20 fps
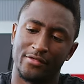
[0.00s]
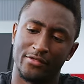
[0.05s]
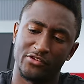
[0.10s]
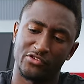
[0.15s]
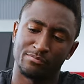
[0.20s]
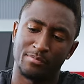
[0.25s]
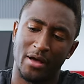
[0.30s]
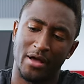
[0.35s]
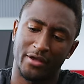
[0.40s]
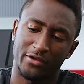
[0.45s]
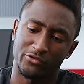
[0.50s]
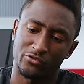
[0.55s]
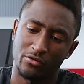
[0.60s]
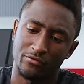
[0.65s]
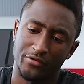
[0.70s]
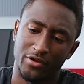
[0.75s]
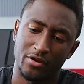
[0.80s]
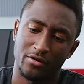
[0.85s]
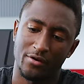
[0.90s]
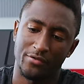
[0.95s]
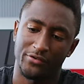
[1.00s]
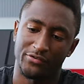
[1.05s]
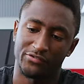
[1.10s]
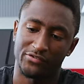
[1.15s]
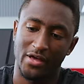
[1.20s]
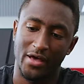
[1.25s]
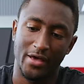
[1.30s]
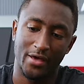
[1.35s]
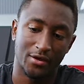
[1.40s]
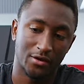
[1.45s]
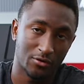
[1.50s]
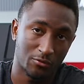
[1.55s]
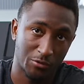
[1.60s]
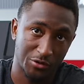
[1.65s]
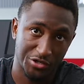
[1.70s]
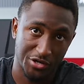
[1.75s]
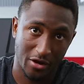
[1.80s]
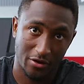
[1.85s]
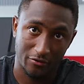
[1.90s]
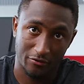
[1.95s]
then these pockets over here on the side,
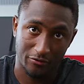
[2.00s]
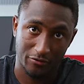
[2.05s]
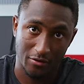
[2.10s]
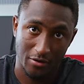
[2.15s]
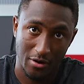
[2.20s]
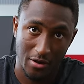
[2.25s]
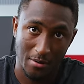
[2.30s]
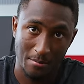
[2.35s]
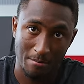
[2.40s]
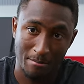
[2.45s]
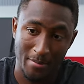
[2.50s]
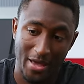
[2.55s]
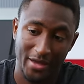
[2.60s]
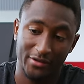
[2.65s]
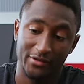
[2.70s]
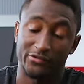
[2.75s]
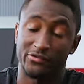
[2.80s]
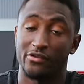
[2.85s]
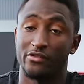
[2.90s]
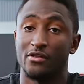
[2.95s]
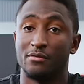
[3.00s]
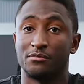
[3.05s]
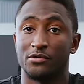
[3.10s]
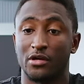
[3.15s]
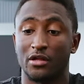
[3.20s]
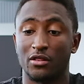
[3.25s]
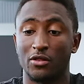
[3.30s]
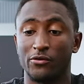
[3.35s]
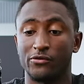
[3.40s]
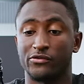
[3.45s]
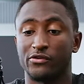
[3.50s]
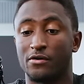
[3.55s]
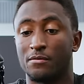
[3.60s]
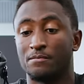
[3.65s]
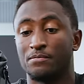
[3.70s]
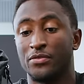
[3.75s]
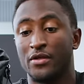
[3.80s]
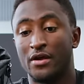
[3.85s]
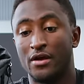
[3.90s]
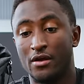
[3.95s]
which have magnets in them to close
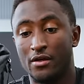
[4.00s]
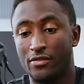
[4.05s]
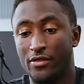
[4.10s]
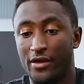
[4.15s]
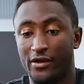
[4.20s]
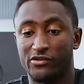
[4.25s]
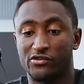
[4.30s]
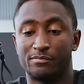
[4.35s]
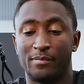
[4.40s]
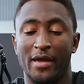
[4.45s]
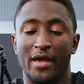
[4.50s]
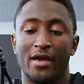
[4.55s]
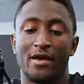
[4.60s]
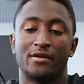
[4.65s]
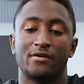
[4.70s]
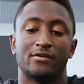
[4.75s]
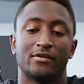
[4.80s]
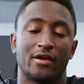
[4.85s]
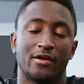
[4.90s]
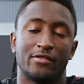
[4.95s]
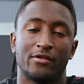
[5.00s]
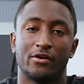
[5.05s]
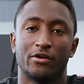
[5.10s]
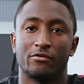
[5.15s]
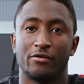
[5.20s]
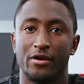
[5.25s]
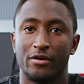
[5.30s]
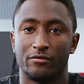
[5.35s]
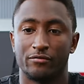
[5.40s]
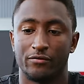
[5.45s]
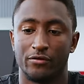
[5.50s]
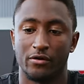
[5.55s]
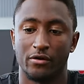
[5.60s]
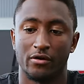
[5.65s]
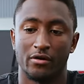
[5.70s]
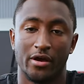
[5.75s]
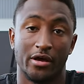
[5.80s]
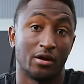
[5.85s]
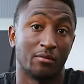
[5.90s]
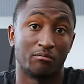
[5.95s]
them, they expand and they're great
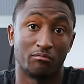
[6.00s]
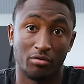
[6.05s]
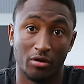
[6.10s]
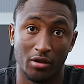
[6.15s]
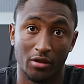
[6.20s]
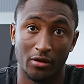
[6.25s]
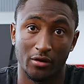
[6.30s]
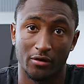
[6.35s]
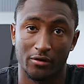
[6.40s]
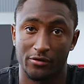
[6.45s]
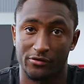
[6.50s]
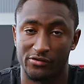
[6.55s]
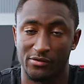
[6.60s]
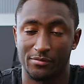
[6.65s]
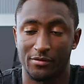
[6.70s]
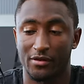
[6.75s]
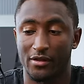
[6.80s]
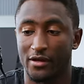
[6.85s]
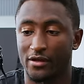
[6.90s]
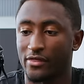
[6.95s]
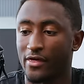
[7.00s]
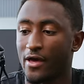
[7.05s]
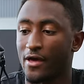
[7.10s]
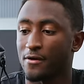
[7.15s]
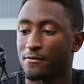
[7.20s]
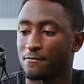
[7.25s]
for an umbrella or something like that.